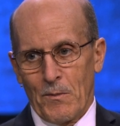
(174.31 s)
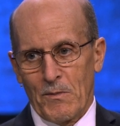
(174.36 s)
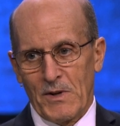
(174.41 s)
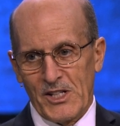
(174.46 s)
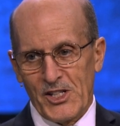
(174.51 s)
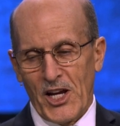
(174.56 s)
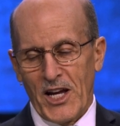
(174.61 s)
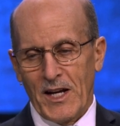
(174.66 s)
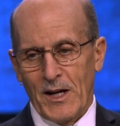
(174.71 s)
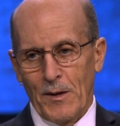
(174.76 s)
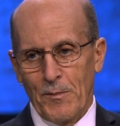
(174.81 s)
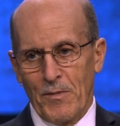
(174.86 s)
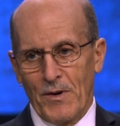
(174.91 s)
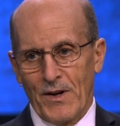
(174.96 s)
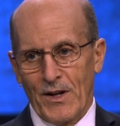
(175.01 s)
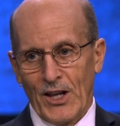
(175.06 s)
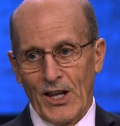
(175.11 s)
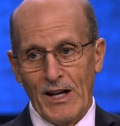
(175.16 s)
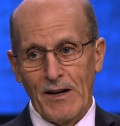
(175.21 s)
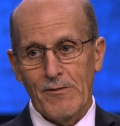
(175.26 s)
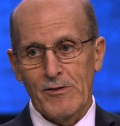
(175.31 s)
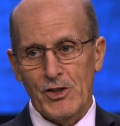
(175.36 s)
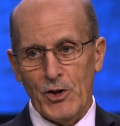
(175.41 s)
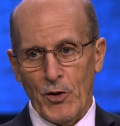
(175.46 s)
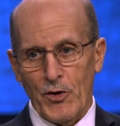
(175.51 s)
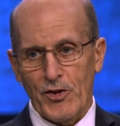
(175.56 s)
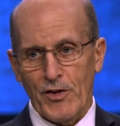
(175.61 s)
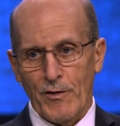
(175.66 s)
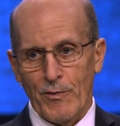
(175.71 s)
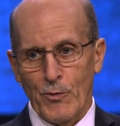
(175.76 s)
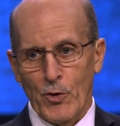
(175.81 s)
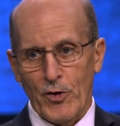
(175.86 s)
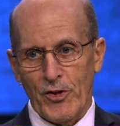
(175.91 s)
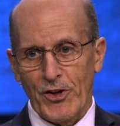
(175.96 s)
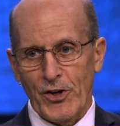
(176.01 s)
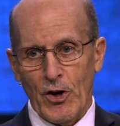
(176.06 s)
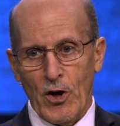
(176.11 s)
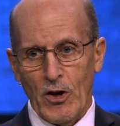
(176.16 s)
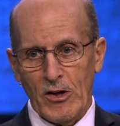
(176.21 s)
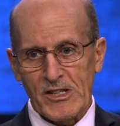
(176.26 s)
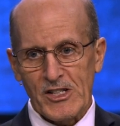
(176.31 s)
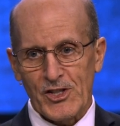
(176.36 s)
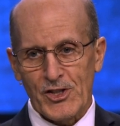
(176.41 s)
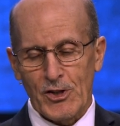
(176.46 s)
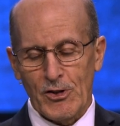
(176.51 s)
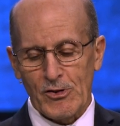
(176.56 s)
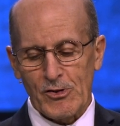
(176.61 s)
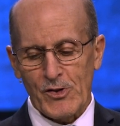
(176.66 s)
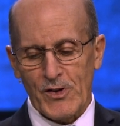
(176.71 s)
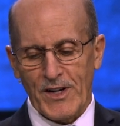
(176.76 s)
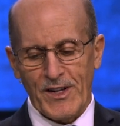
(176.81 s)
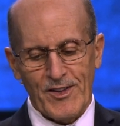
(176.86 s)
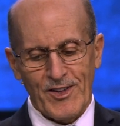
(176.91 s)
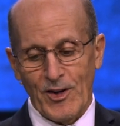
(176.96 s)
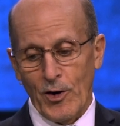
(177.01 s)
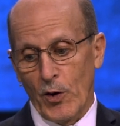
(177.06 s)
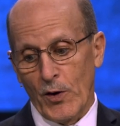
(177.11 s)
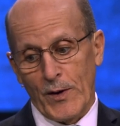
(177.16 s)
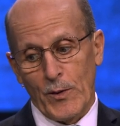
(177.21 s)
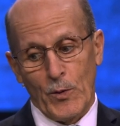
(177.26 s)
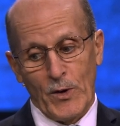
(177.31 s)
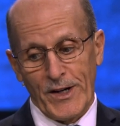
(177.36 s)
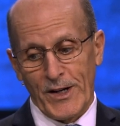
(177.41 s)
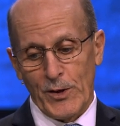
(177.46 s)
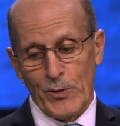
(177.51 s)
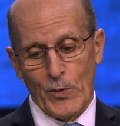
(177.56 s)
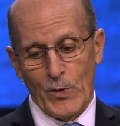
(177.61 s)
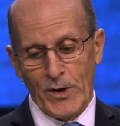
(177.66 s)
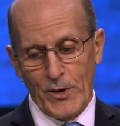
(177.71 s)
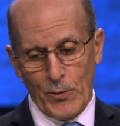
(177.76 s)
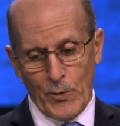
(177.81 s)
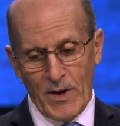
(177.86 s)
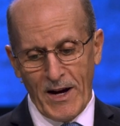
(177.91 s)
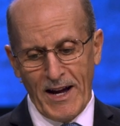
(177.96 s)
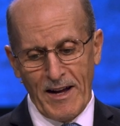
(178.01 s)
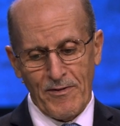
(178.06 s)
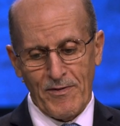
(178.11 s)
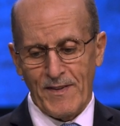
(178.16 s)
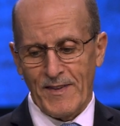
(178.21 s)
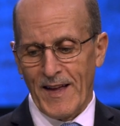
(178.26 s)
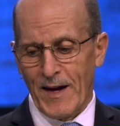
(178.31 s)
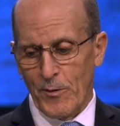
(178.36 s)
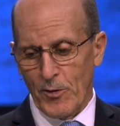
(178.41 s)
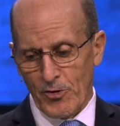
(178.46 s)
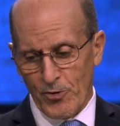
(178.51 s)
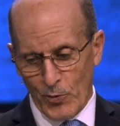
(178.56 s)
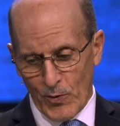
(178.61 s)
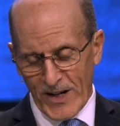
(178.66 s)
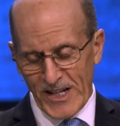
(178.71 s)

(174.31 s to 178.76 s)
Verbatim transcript: But Jacob loved Joseph more than all his children because he only wanted one wife, and that was